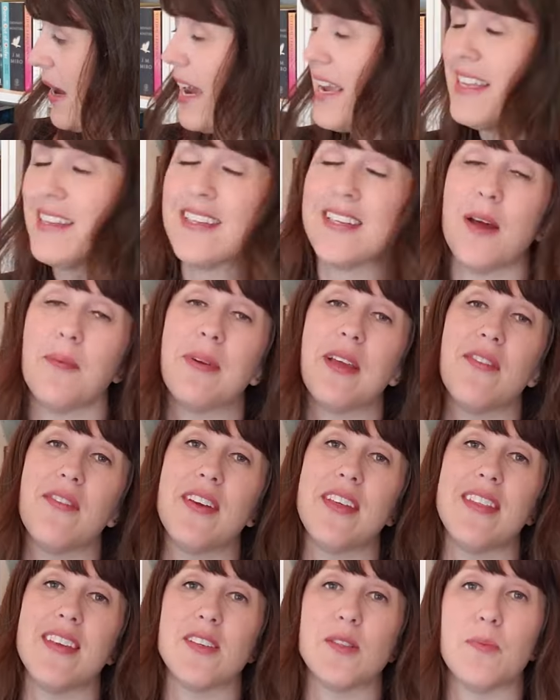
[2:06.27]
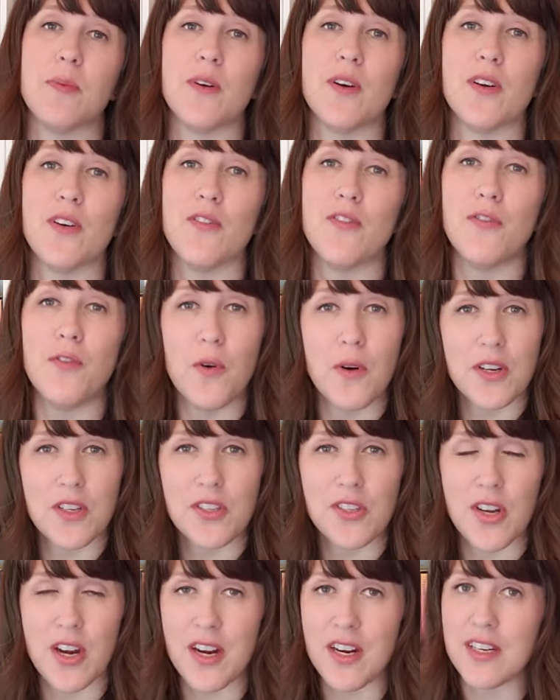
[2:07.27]
I ended up giving this book four
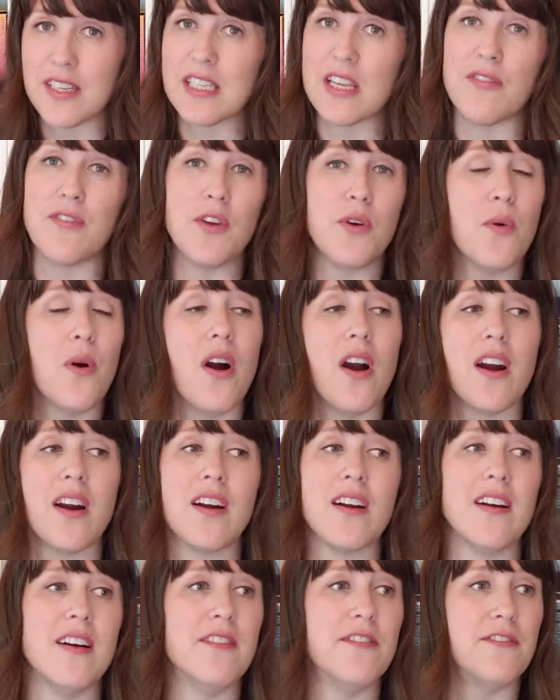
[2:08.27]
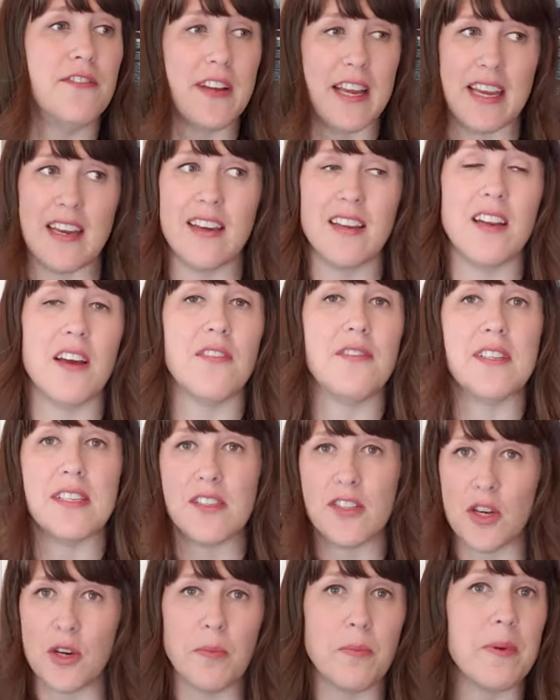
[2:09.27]
stars. If you are a fan of
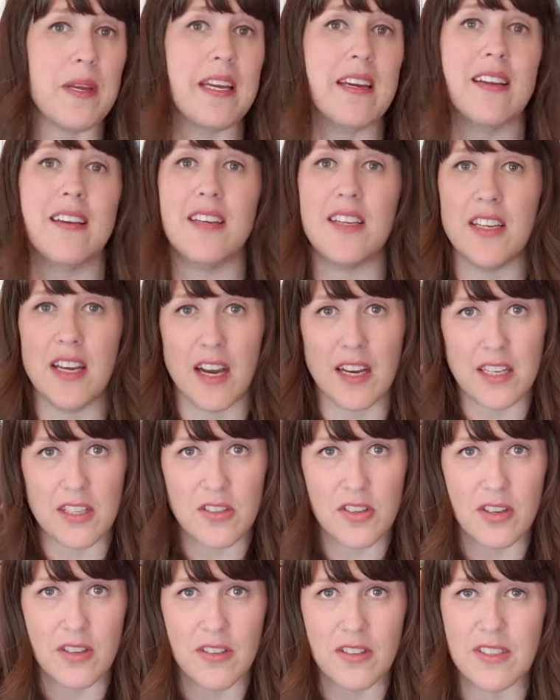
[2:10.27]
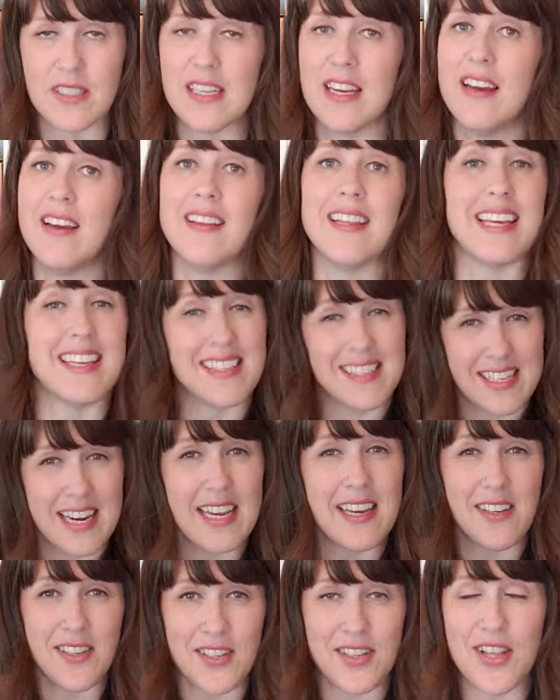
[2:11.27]
dystopian young adult, like
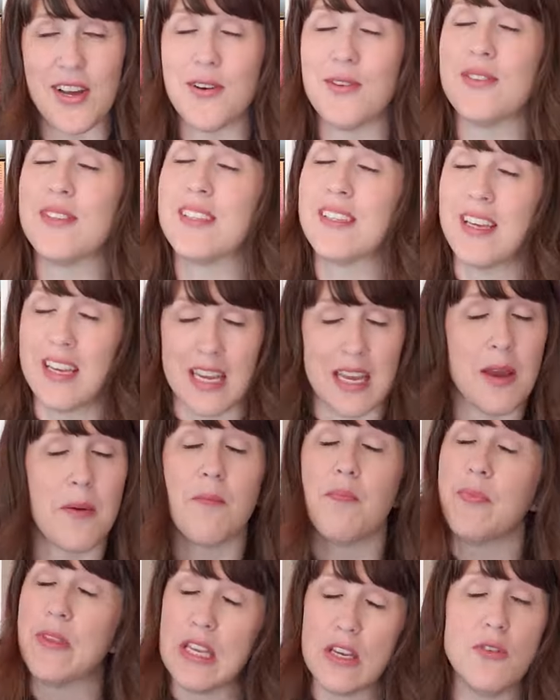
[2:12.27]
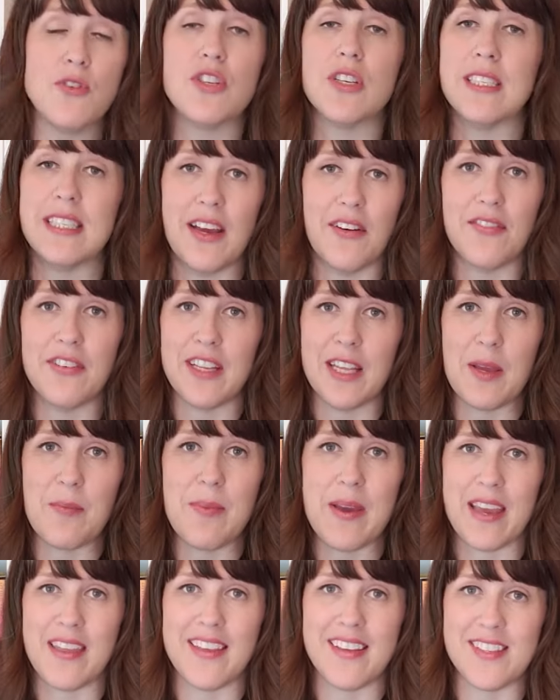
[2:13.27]
standalones, you should definitely
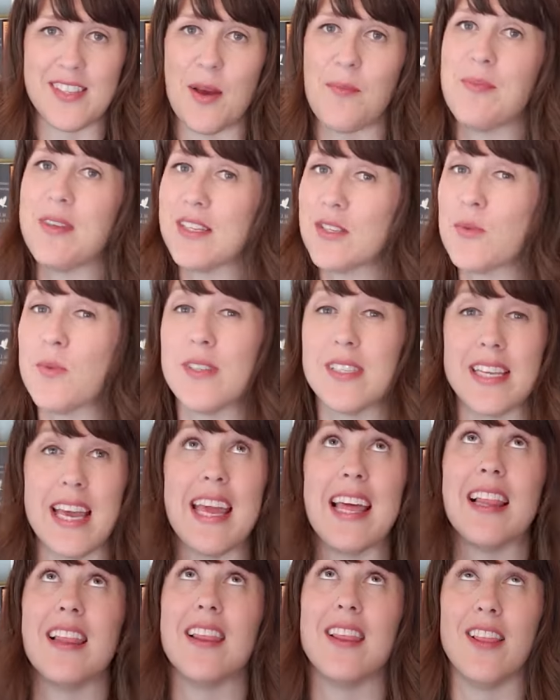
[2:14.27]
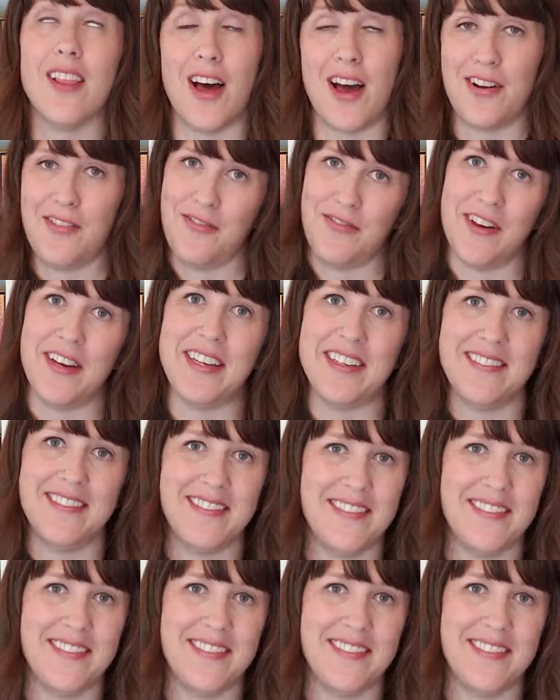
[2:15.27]
pick this up. This was a lot of fun.